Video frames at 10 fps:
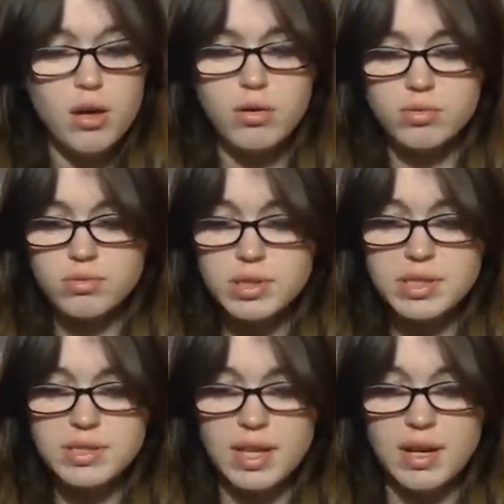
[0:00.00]
oh,
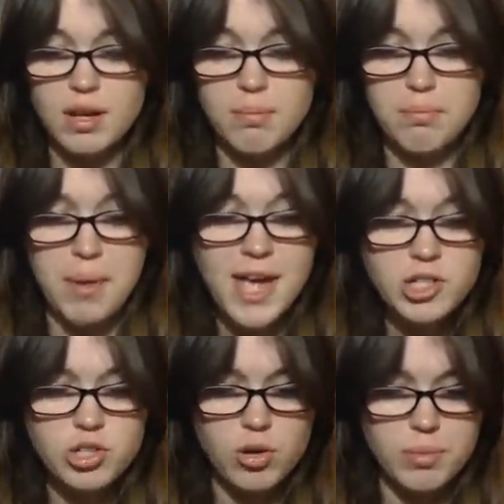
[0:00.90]
this is like a
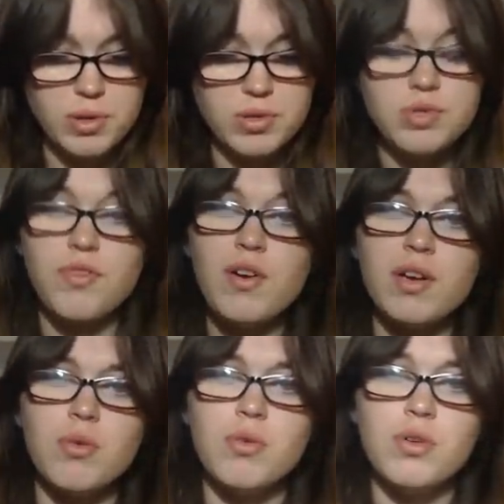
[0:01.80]
mesh almost,
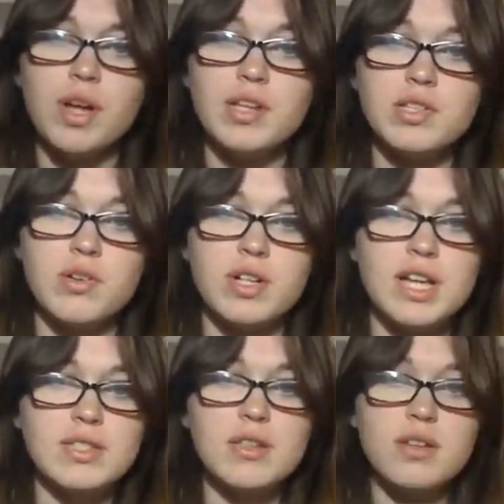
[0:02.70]
very cool, and it's
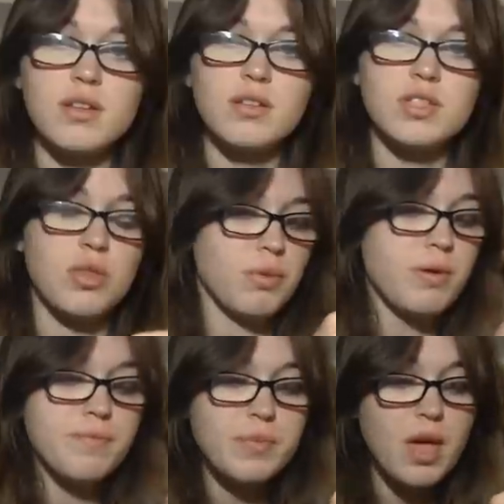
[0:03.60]
iridescent, see through.